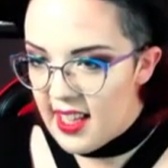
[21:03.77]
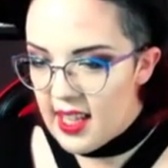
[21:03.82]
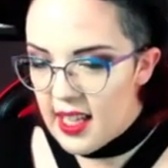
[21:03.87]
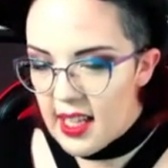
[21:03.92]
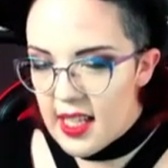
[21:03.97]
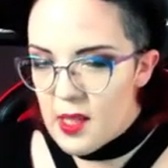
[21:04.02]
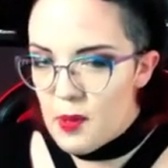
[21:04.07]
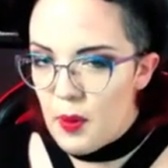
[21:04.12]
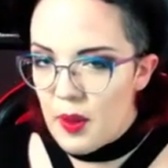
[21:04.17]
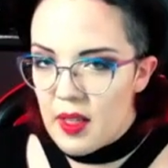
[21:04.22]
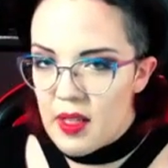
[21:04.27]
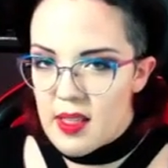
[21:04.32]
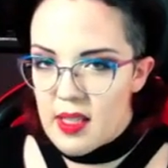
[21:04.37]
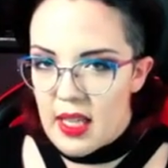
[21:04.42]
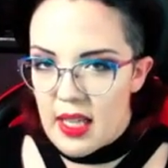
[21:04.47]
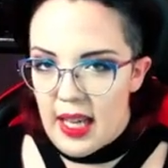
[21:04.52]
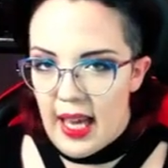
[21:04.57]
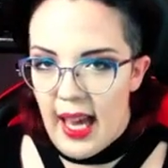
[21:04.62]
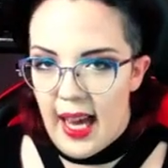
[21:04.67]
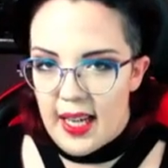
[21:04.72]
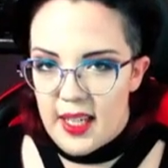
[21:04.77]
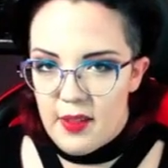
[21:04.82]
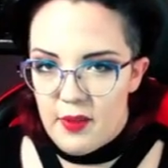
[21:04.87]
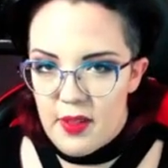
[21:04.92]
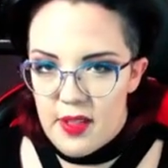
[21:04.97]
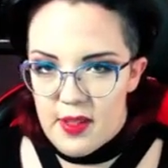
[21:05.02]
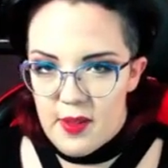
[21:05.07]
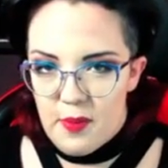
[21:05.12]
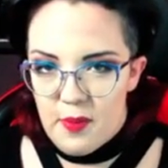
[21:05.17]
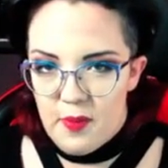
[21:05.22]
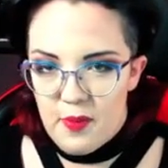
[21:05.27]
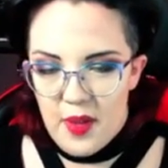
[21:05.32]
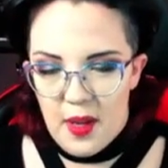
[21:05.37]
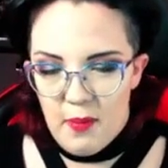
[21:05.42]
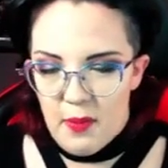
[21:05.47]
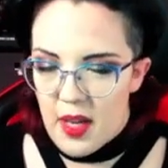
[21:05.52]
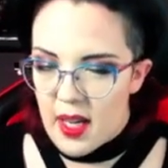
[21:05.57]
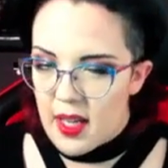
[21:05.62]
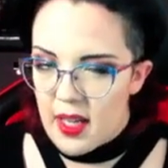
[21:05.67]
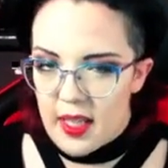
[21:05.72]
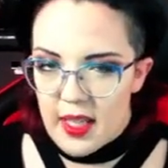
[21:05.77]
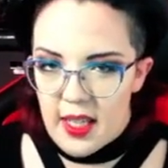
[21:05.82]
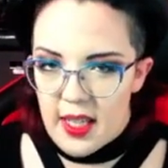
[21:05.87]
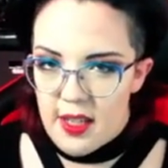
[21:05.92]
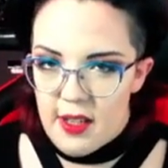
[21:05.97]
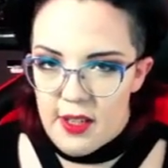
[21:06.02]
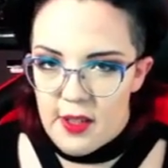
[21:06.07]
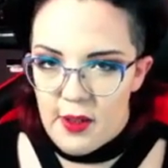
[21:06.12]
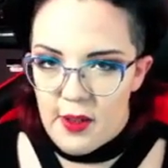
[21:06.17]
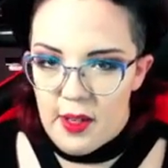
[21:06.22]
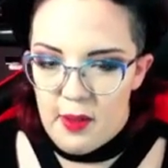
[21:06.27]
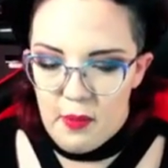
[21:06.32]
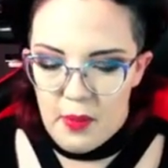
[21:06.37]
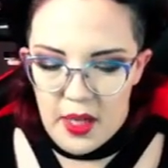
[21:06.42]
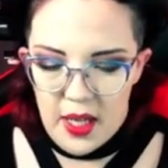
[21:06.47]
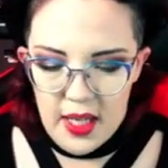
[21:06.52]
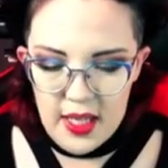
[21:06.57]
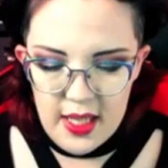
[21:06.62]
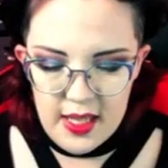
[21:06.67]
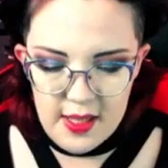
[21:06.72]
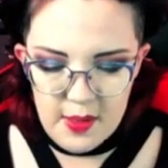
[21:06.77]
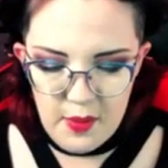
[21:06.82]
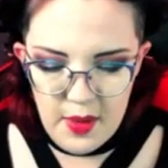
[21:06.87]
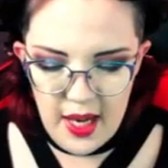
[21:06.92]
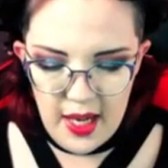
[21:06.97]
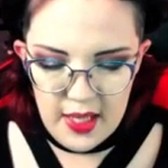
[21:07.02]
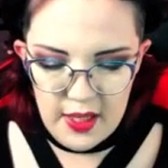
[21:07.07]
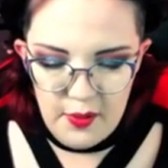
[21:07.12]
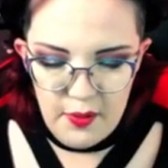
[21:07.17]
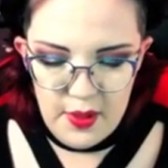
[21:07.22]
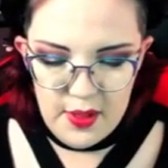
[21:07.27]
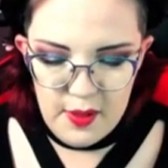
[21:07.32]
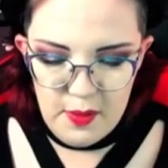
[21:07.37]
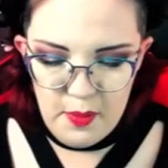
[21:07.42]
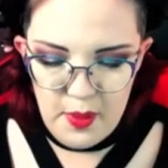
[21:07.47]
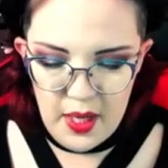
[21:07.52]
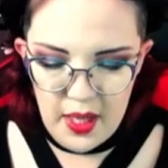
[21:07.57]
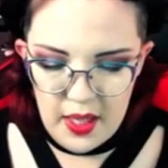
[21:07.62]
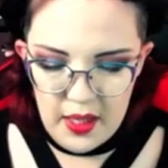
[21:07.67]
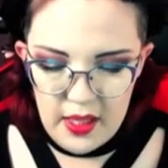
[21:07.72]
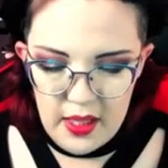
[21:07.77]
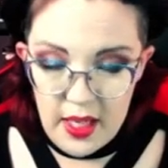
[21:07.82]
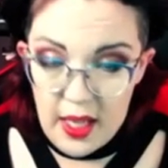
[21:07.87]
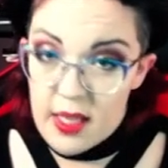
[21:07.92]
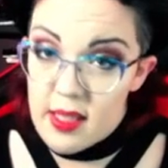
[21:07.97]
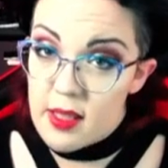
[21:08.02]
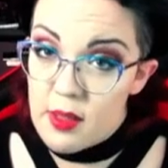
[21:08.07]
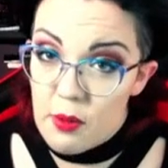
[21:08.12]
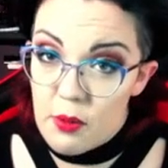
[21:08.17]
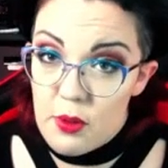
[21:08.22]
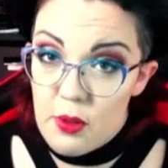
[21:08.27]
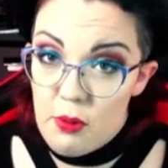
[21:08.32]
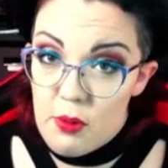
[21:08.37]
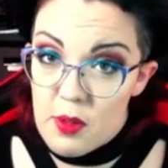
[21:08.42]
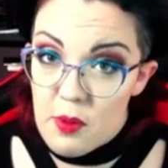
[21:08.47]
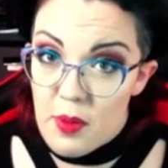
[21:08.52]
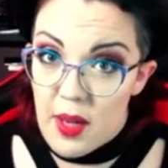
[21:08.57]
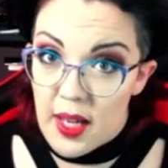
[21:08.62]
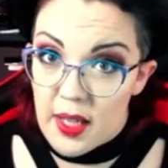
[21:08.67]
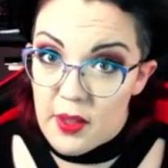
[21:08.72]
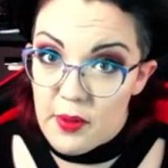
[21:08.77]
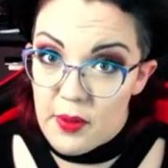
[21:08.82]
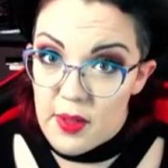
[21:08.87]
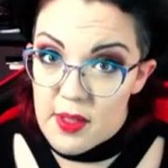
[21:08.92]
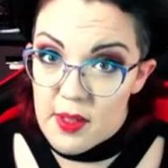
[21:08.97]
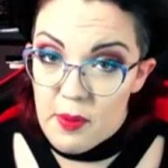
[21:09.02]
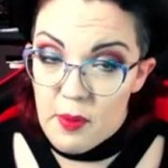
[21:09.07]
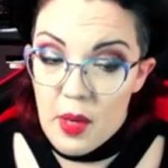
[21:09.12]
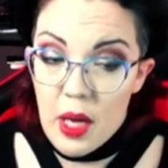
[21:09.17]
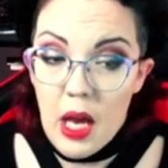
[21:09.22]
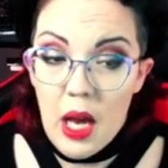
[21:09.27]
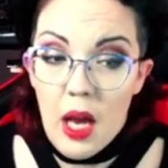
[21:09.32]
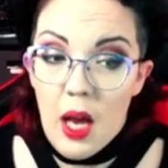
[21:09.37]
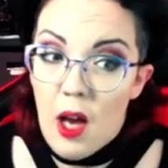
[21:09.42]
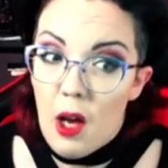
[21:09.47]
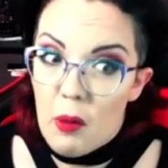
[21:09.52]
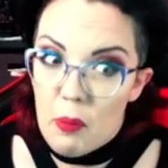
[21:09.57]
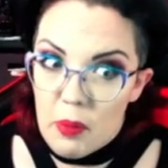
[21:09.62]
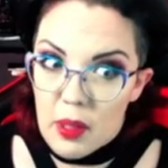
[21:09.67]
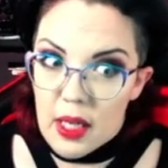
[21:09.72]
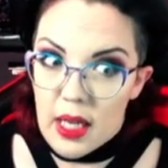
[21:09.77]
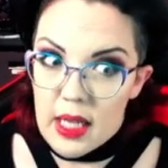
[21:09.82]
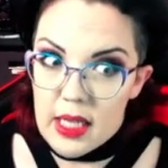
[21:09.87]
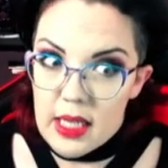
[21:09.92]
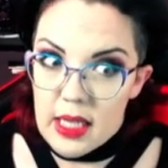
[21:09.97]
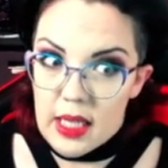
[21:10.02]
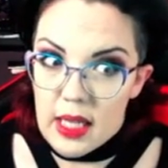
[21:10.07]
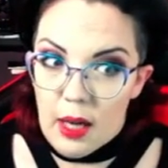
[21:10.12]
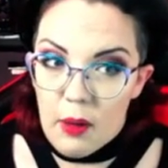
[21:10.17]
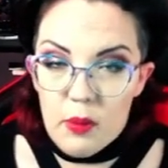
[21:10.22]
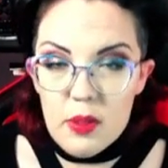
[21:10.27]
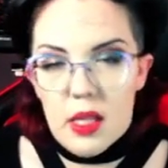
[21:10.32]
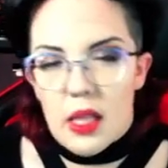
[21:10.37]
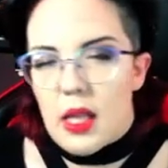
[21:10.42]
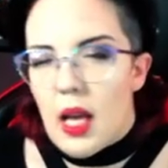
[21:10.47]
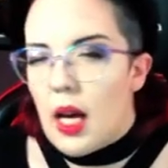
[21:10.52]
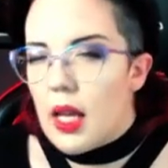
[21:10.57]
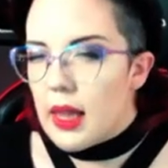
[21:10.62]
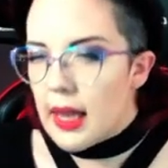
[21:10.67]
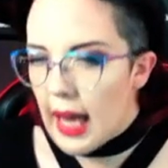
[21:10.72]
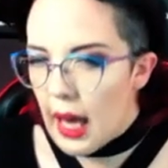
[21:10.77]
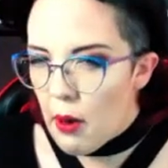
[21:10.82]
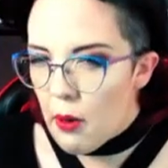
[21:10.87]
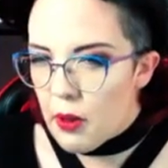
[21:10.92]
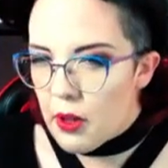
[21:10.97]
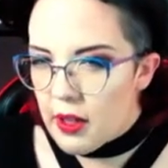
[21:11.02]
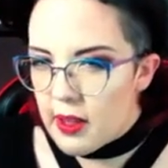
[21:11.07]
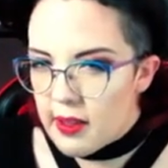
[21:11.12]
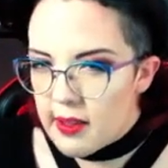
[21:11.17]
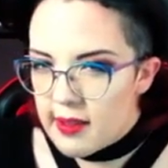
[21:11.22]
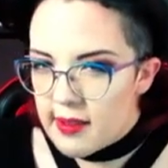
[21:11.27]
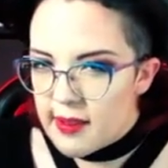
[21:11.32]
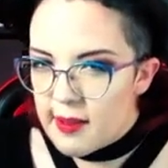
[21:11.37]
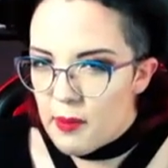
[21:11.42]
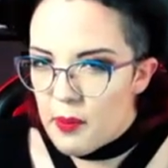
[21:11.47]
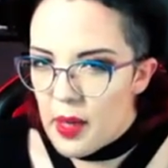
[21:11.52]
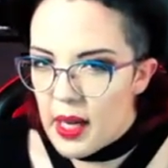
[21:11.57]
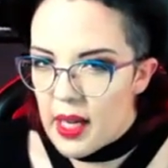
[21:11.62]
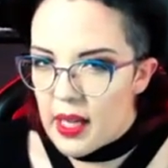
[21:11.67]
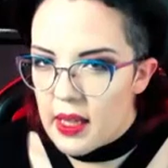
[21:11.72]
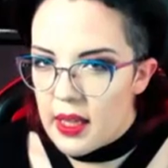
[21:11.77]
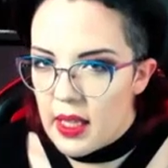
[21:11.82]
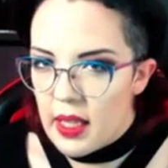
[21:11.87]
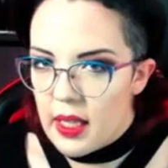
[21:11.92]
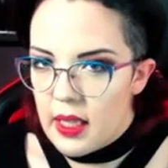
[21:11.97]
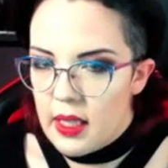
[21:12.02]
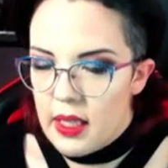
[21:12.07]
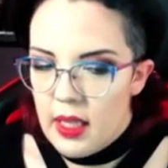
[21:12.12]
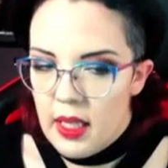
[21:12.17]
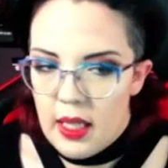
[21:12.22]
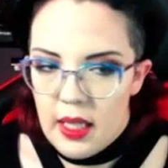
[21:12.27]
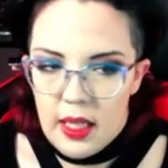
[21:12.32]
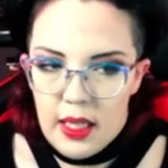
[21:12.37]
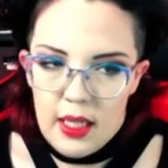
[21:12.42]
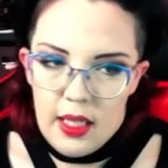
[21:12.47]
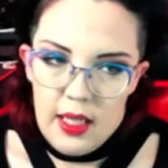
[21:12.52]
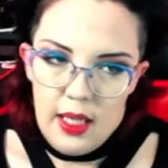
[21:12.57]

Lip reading: I think it's because of the activism. I'm not going to get into it, but I did some activism back in the day. I still do some activism, but I was a lot louder back then.